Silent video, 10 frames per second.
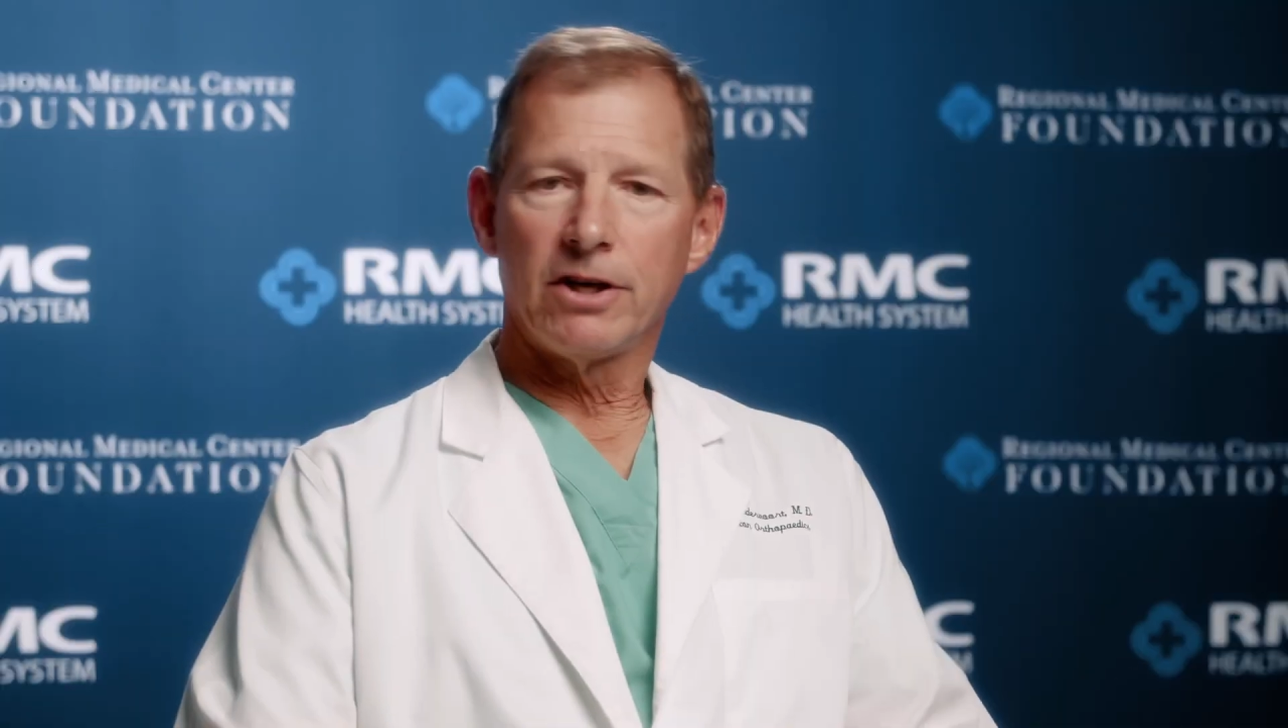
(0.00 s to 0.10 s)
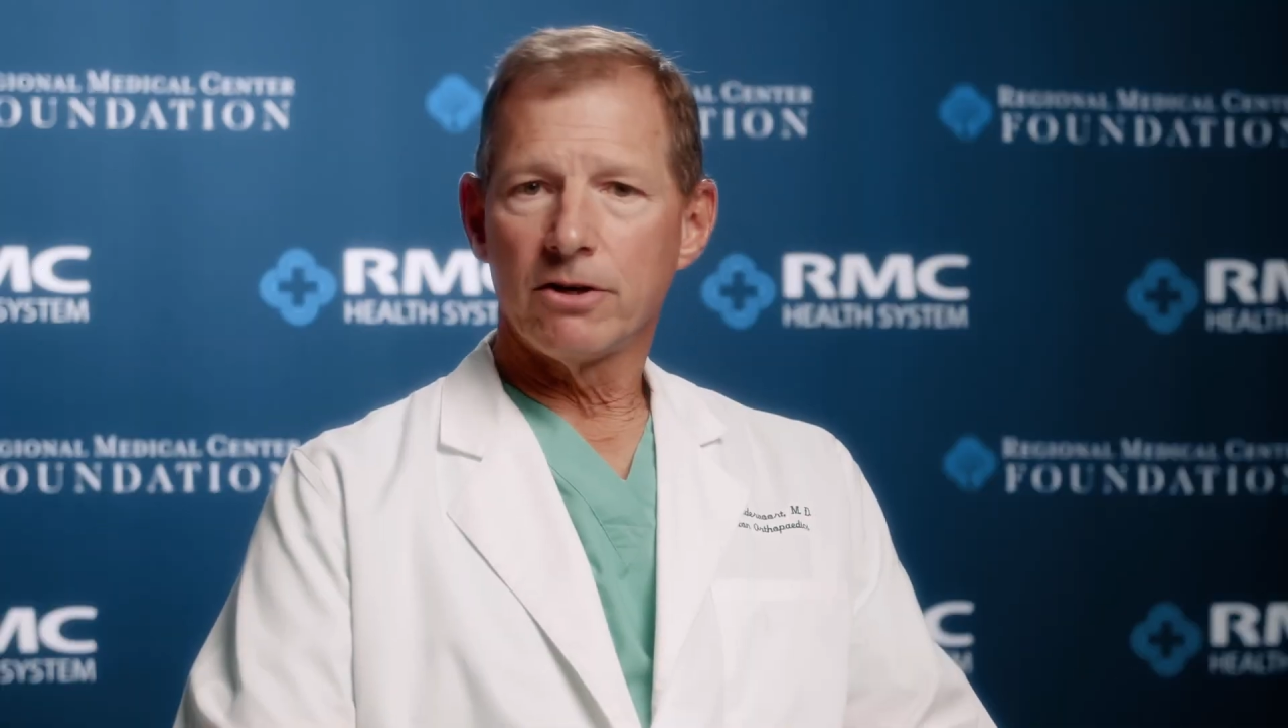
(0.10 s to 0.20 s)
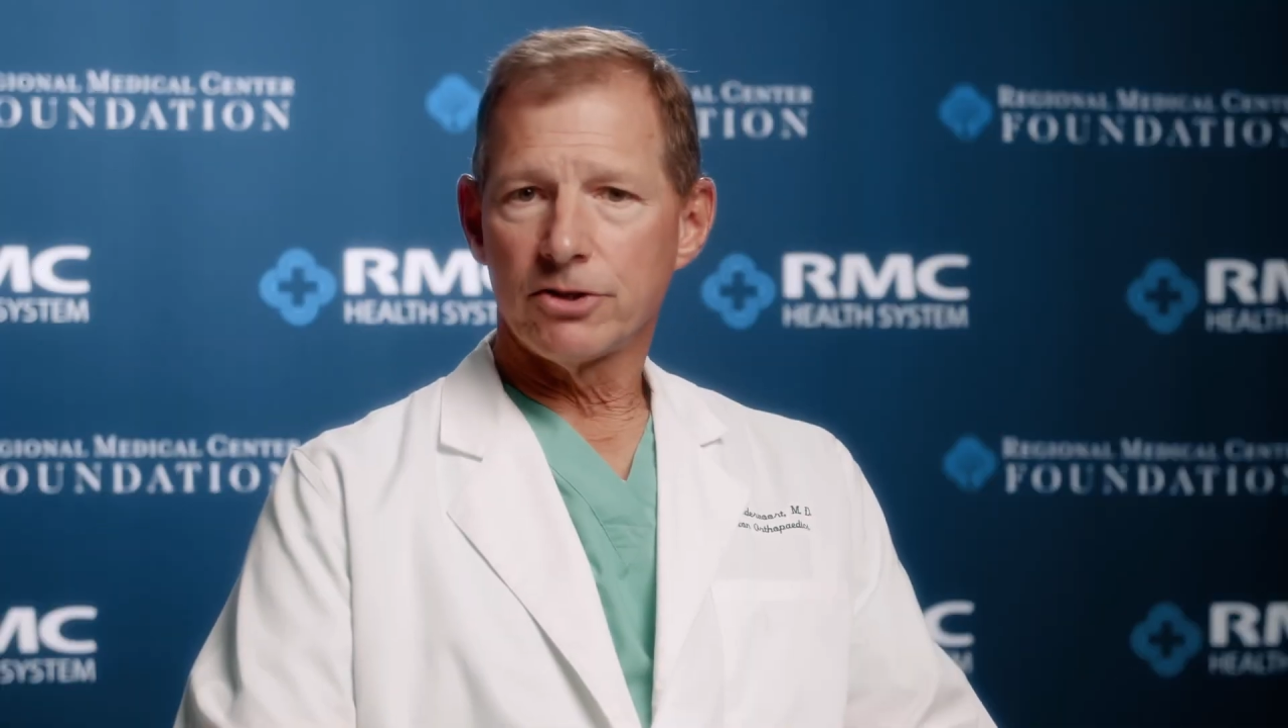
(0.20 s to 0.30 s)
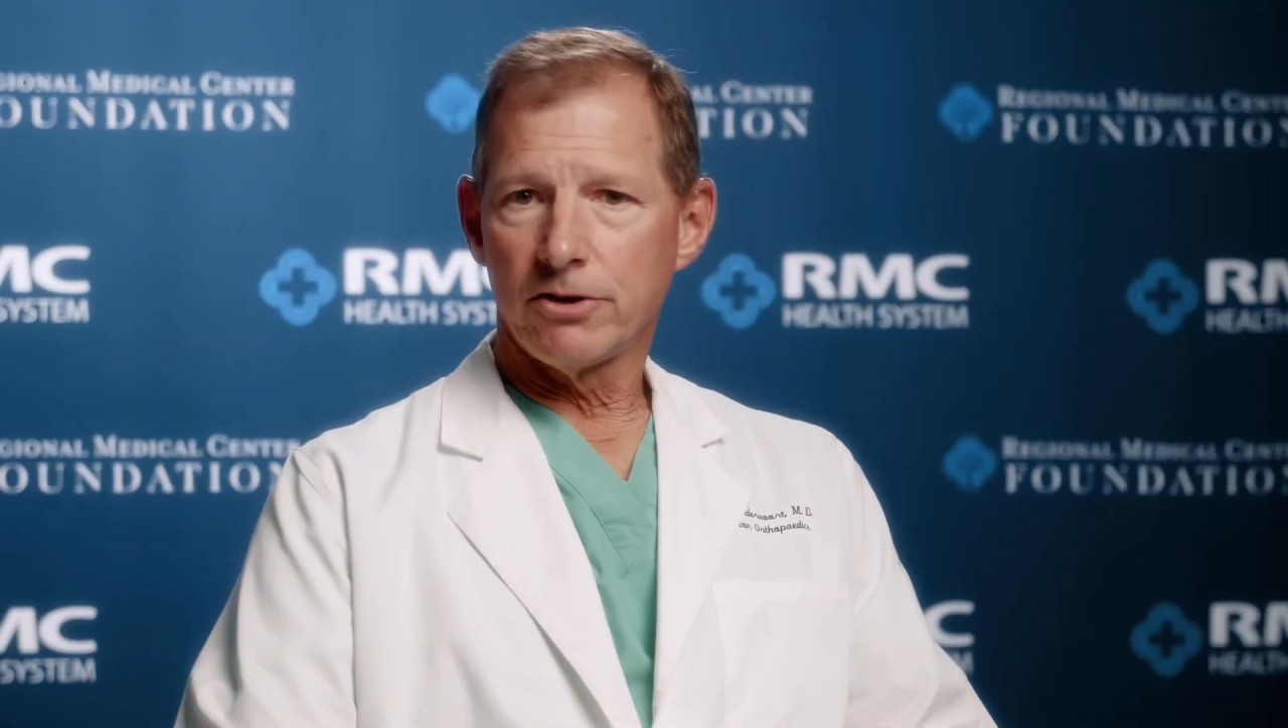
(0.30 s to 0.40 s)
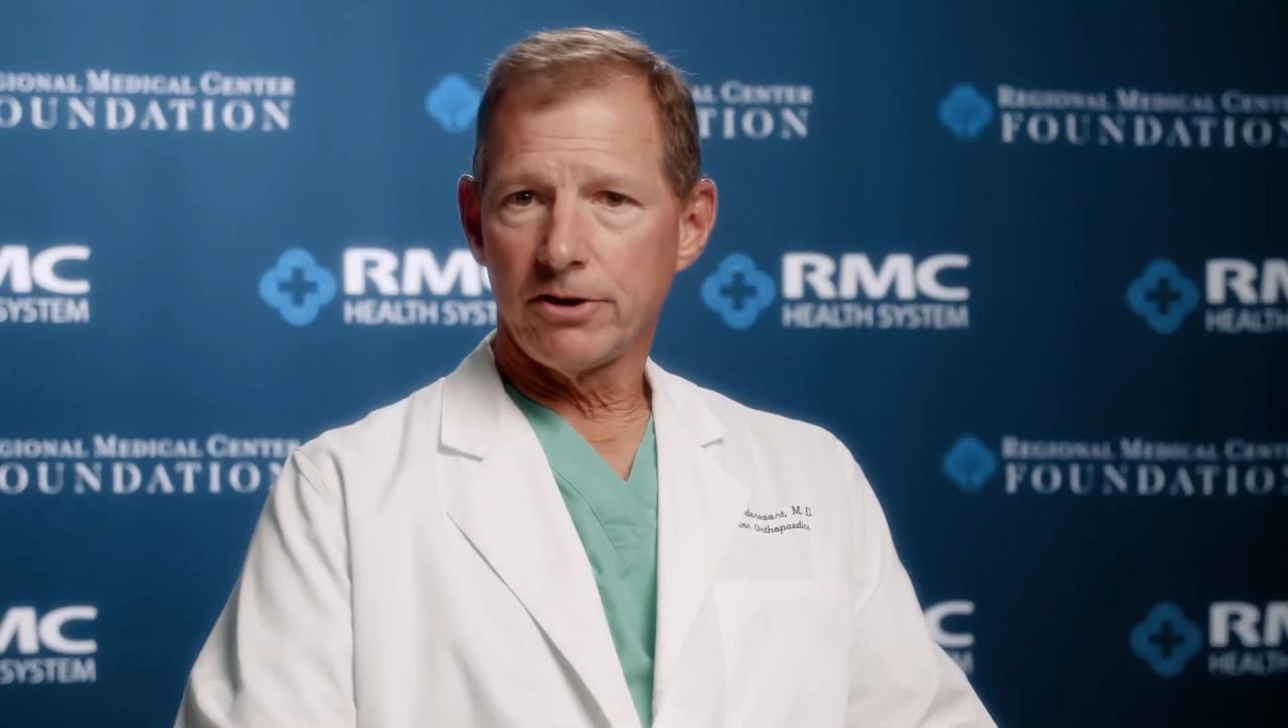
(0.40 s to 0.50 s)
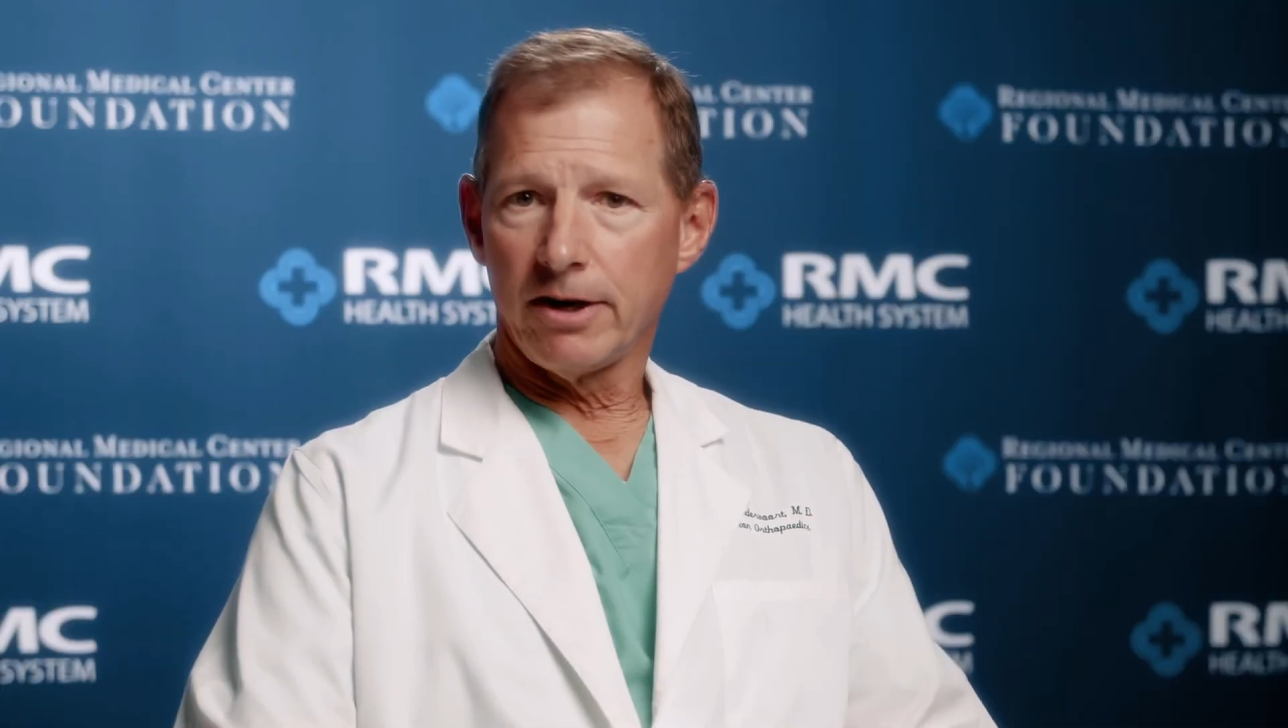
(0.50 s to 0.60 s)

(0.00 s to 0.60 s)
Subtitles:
goes under